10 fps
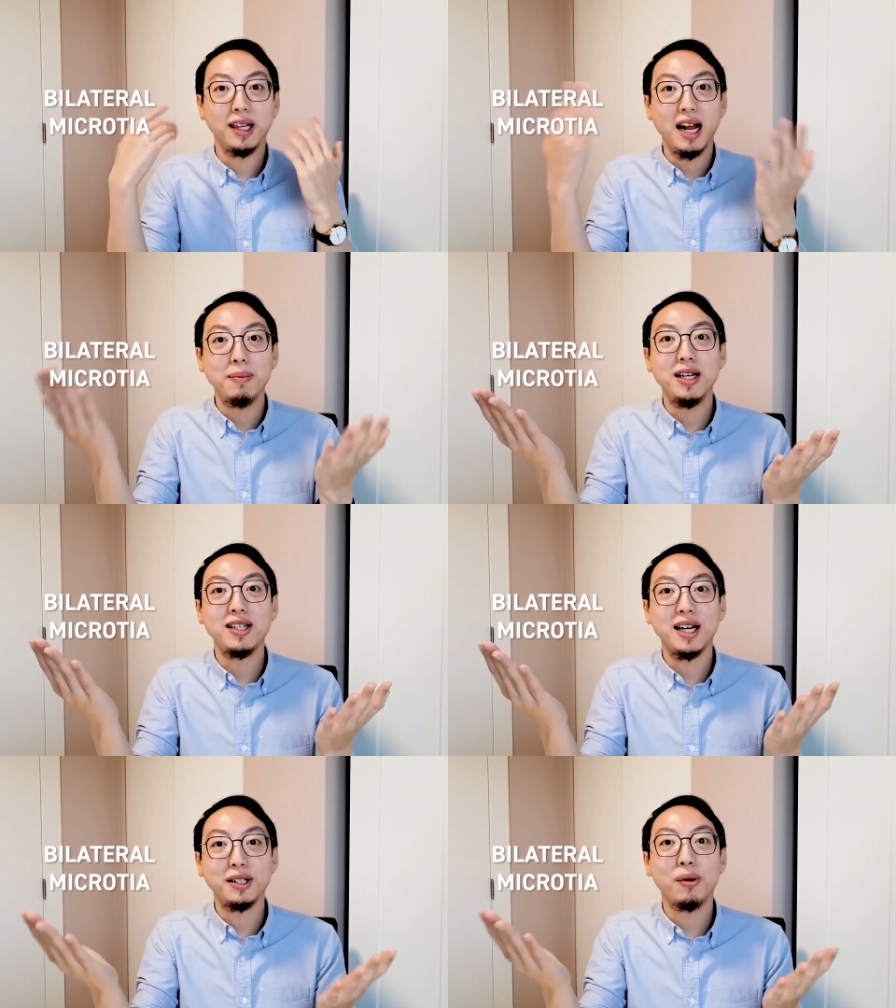That
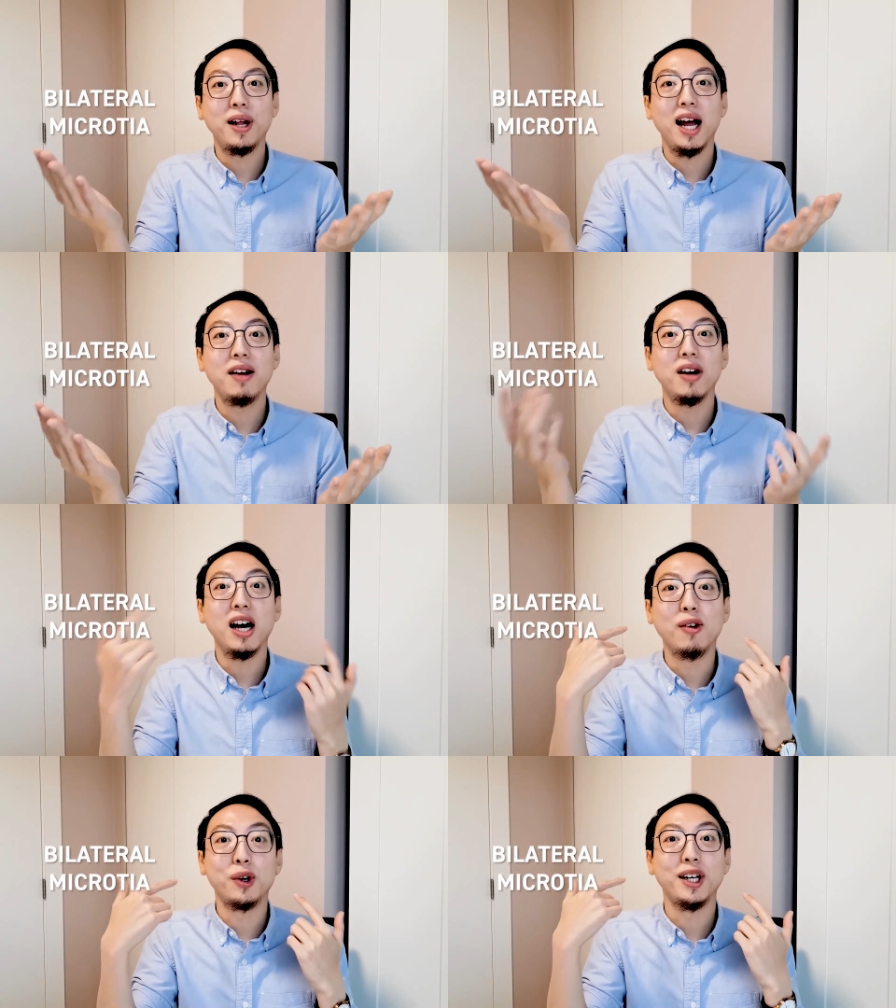means I don't have
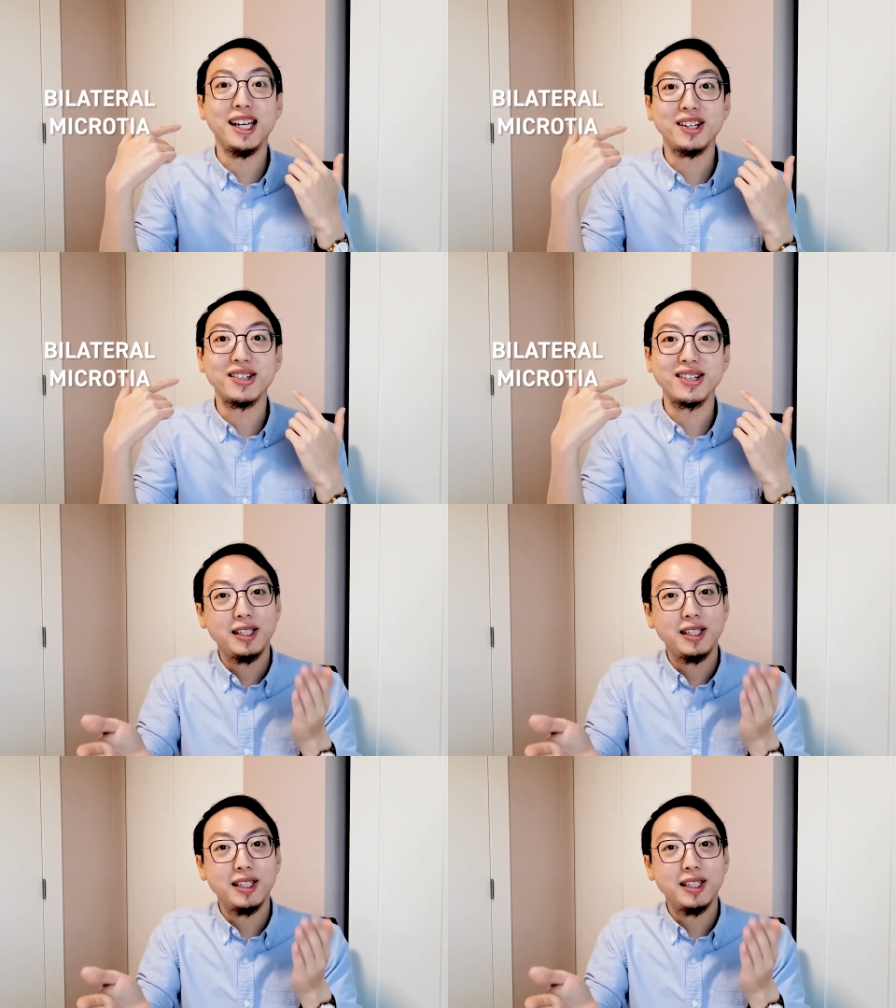outer ears.